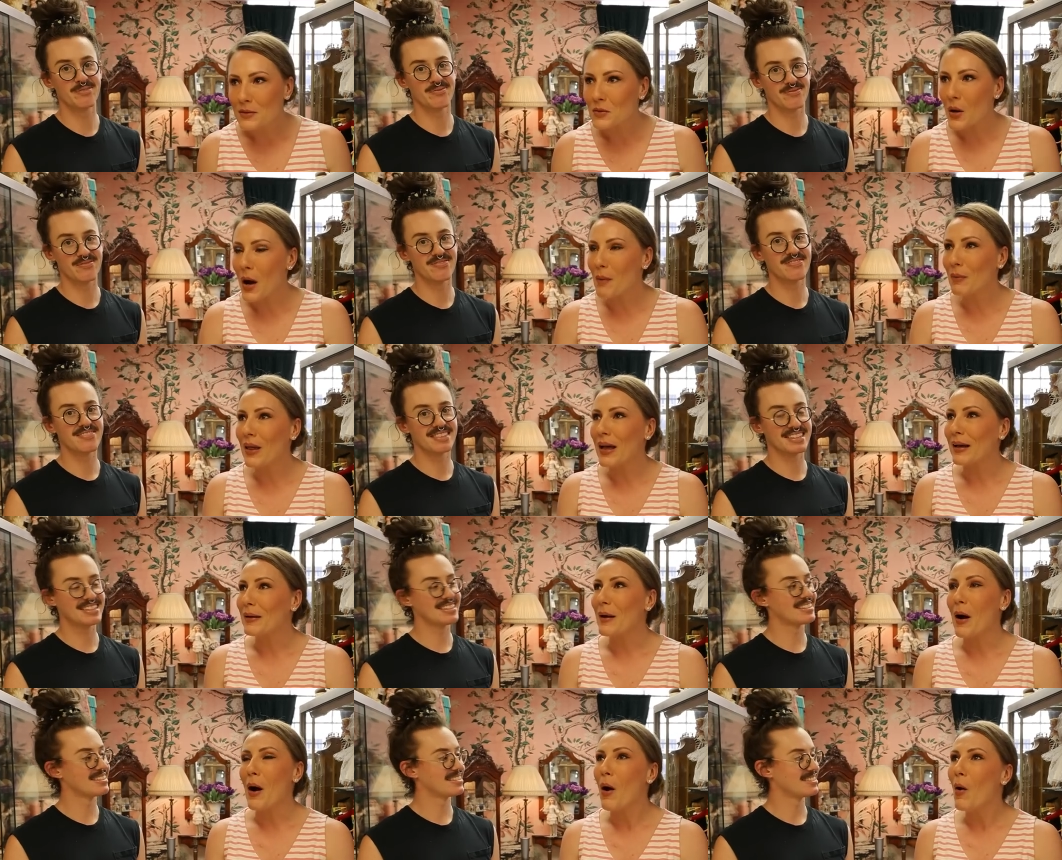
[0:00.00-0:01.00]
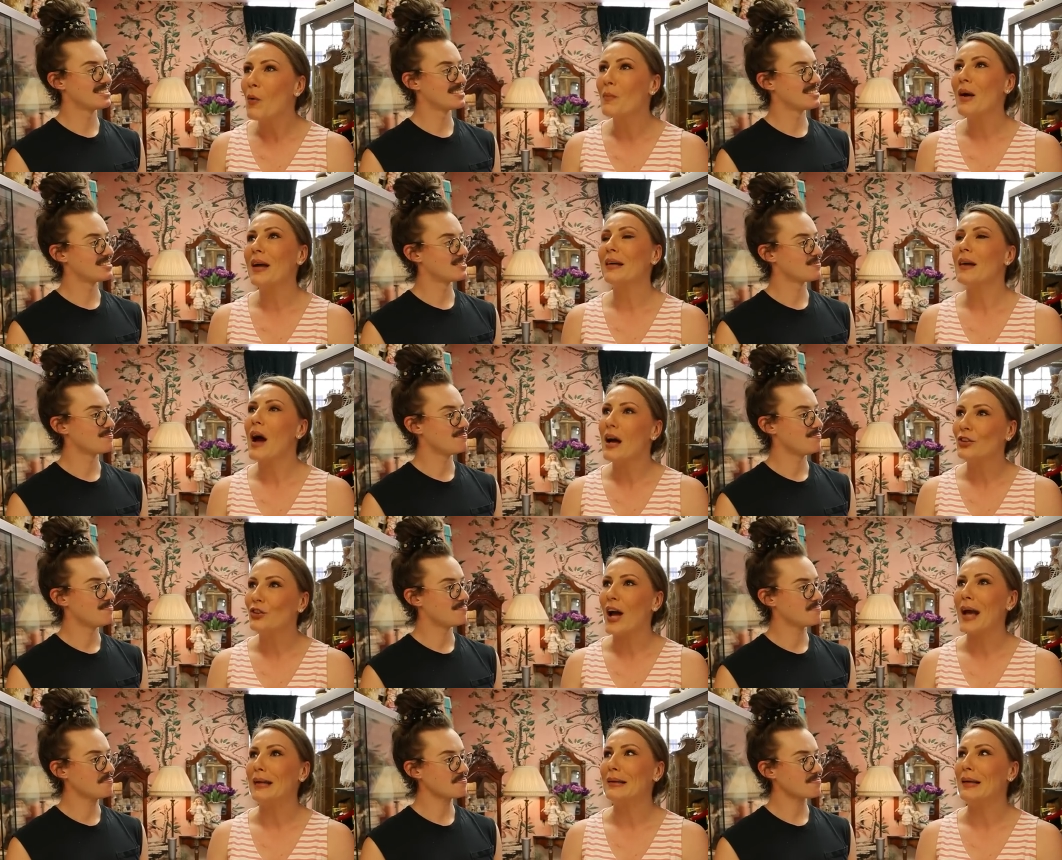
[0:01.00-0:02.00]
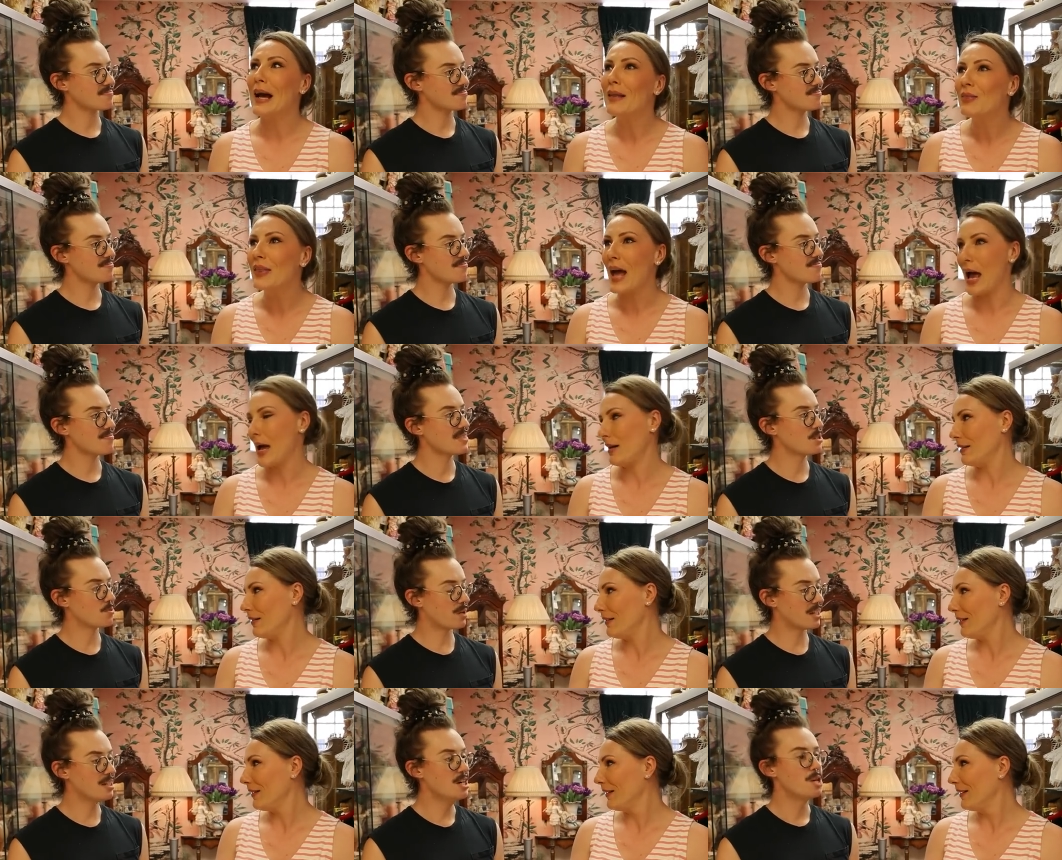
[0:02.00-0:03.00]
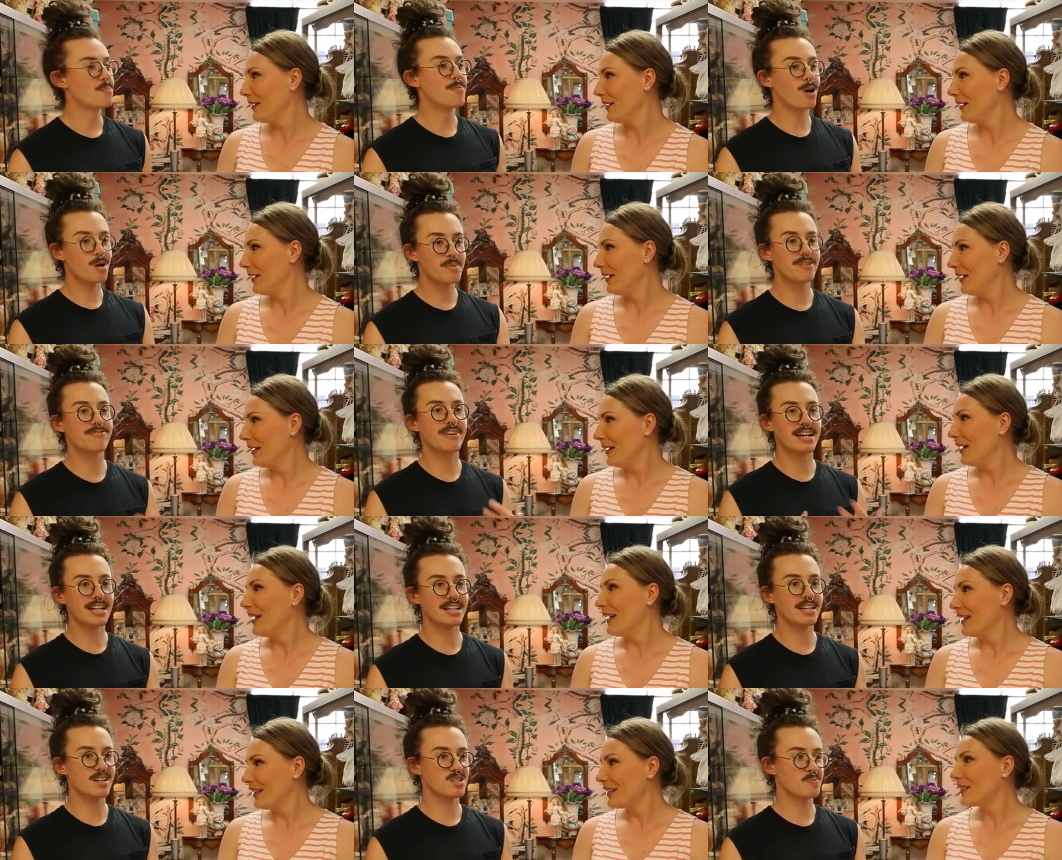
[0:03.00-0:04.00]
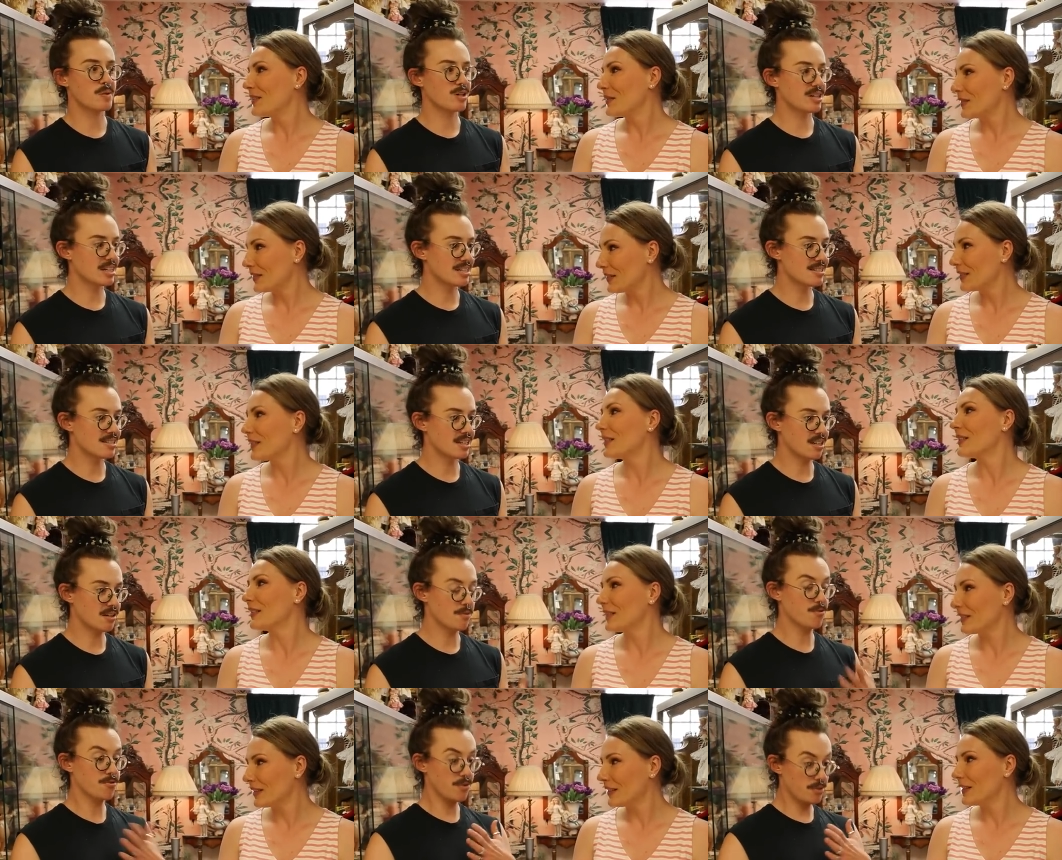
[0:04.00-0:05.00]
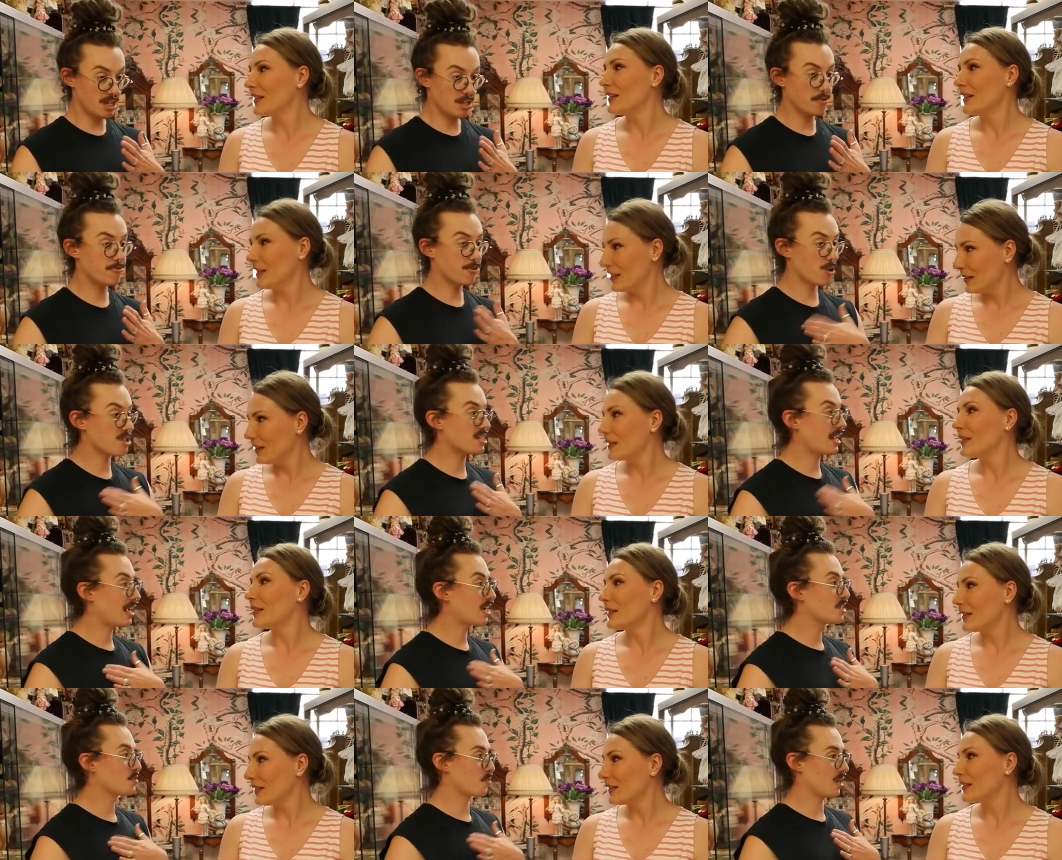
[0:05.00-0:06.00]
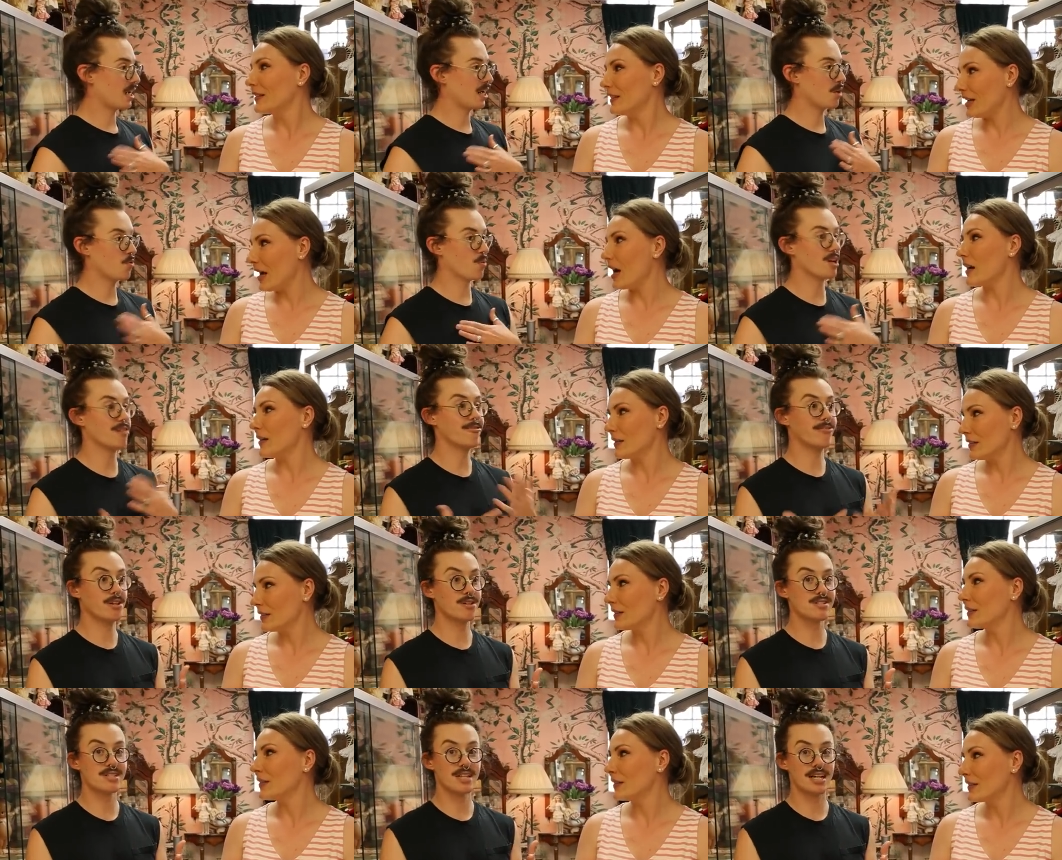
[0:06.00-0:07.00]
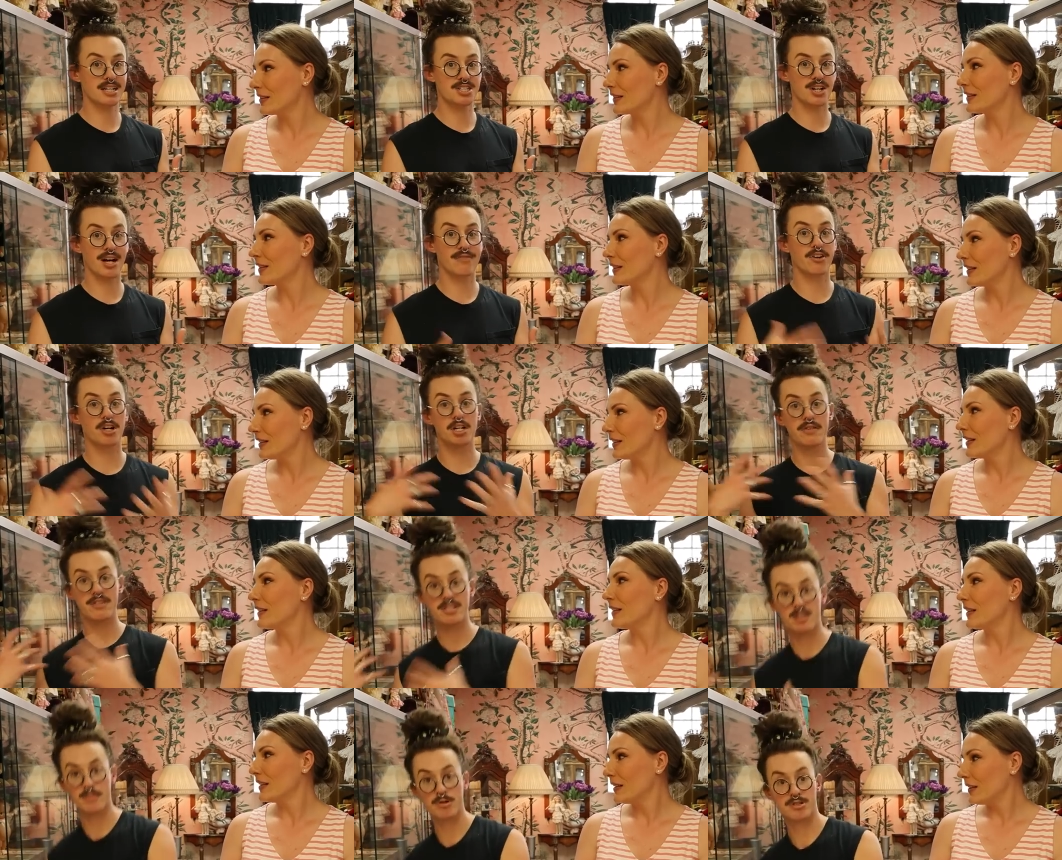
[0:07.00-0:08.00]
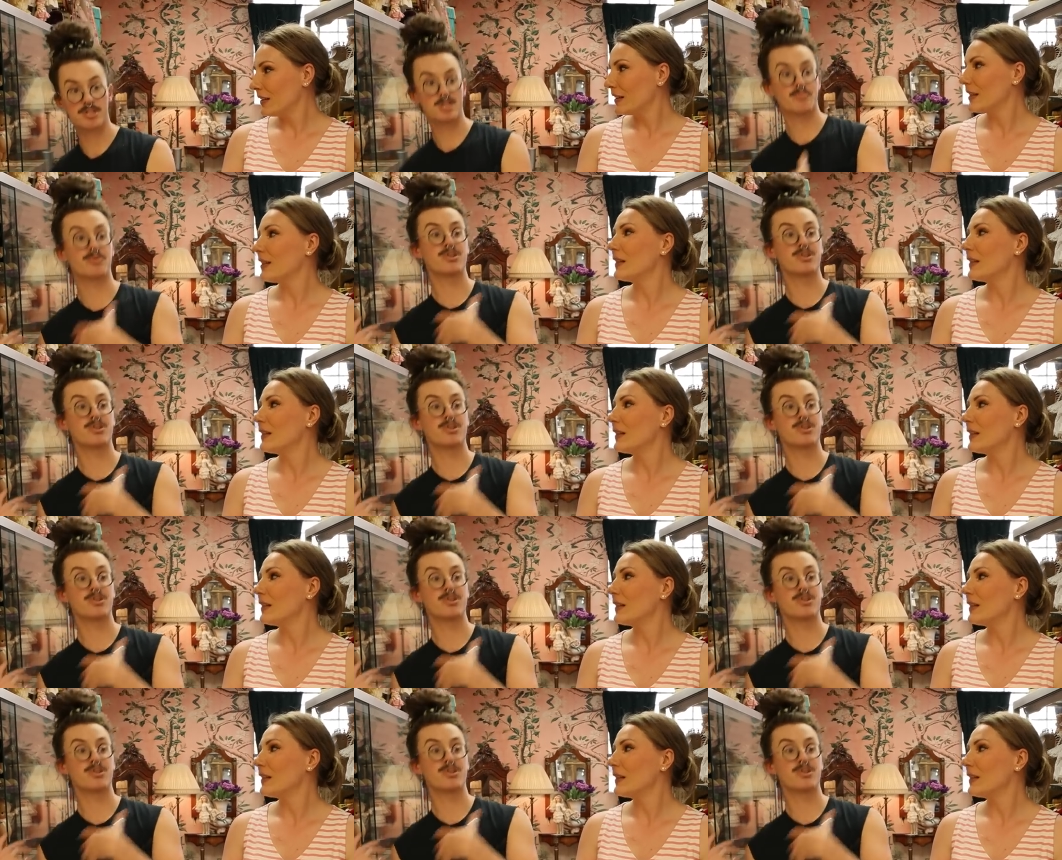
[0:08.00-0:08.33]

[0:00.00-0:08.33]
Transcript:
Speaker 1: So I'm like, oh my gosh, I get that.
Speaker 2: Right. Barbie finally experiencing in a first-hand way yeah. what it feels like to have all of these emotions